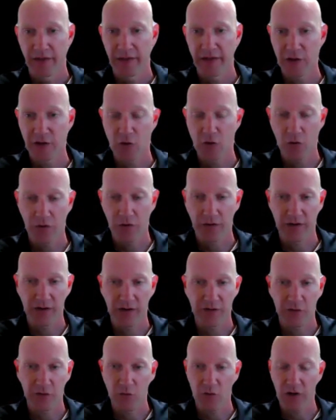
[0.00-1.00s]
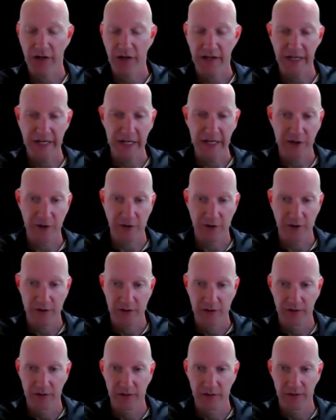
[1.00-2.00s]
the court doesn't want to
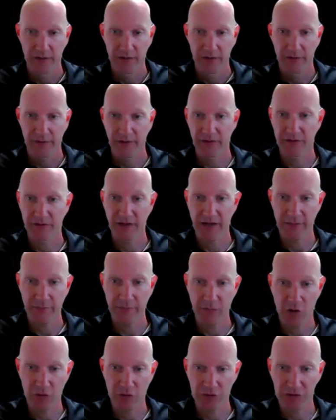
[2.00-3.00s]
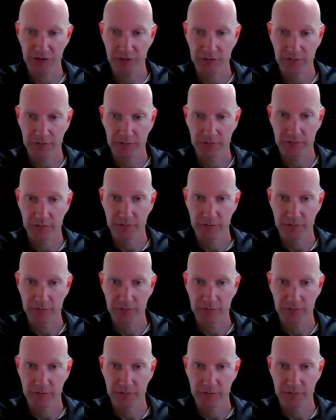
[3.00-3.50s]
hear the same motion